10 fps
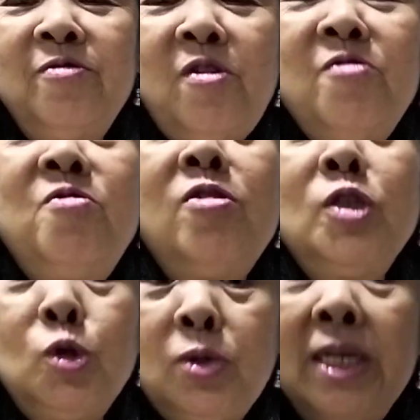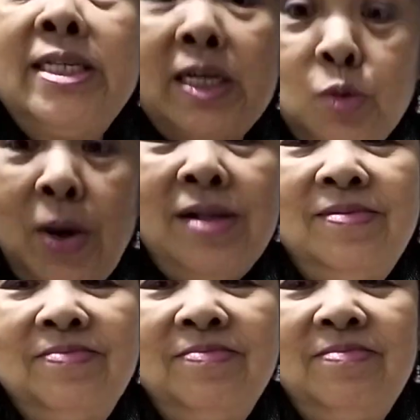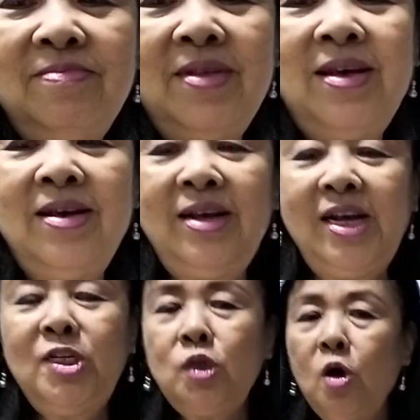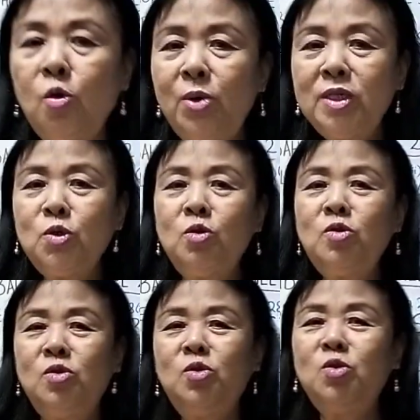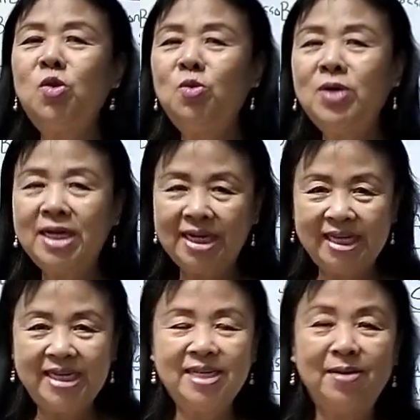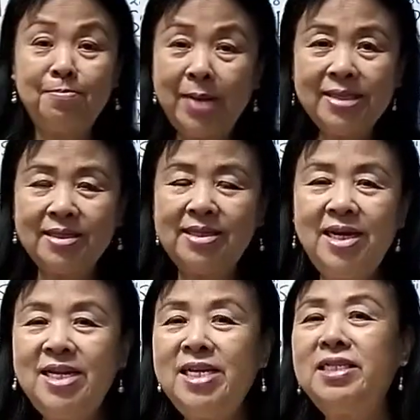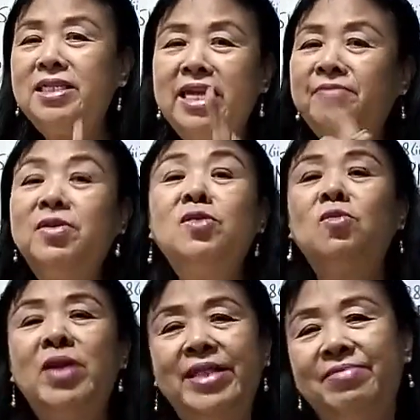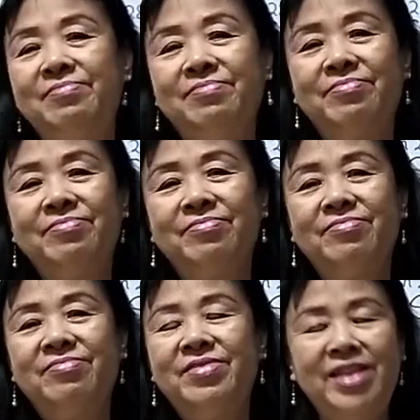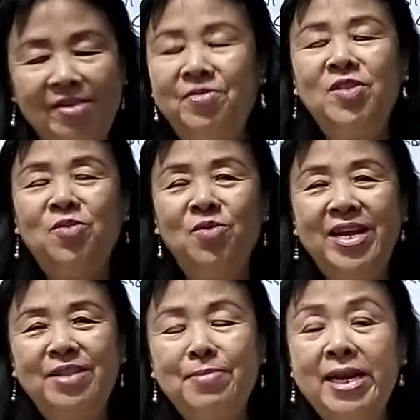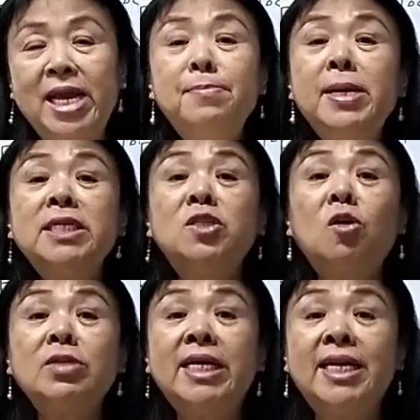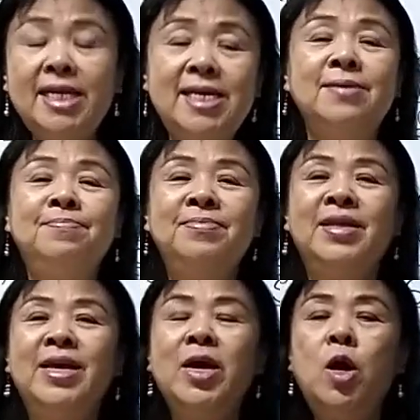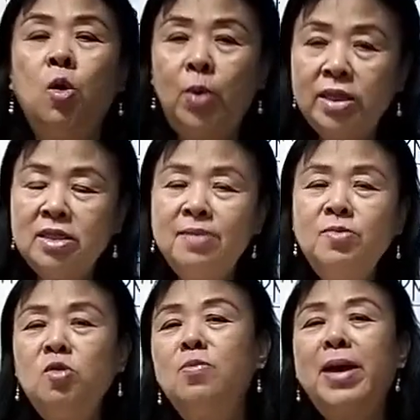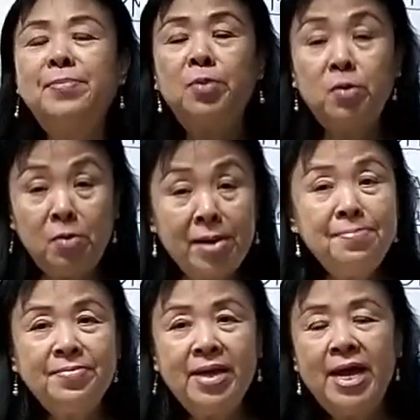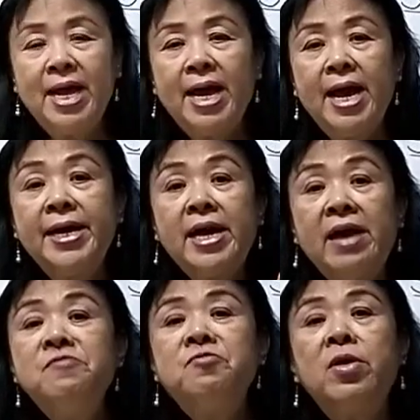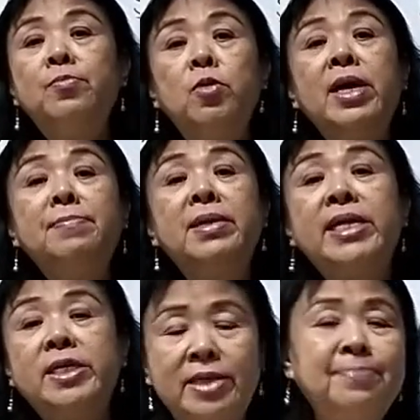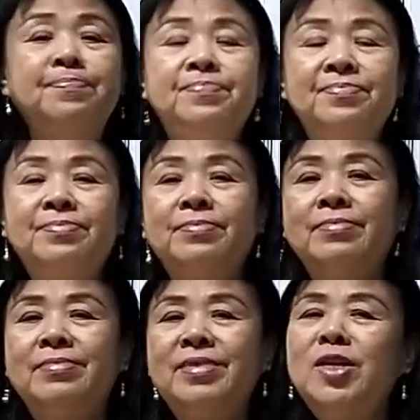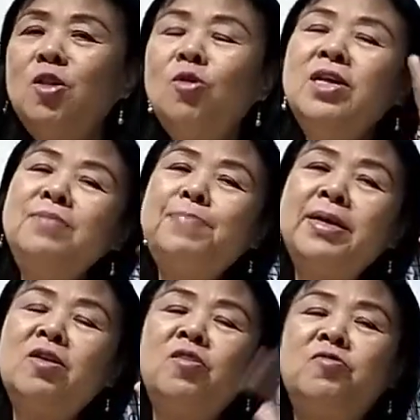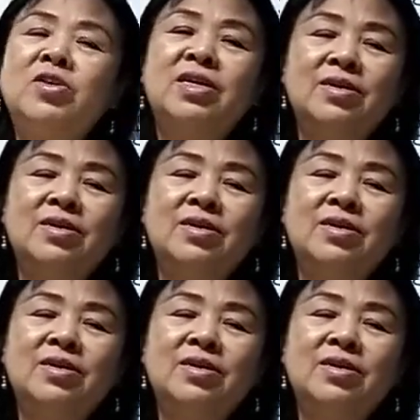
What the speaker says: Form 4 students as well. It's always good to know earlier, but it is never too late. Never too late. My name is Dr. Lee. Welcome to my program. I come from Bukit Mertajam, the northern part of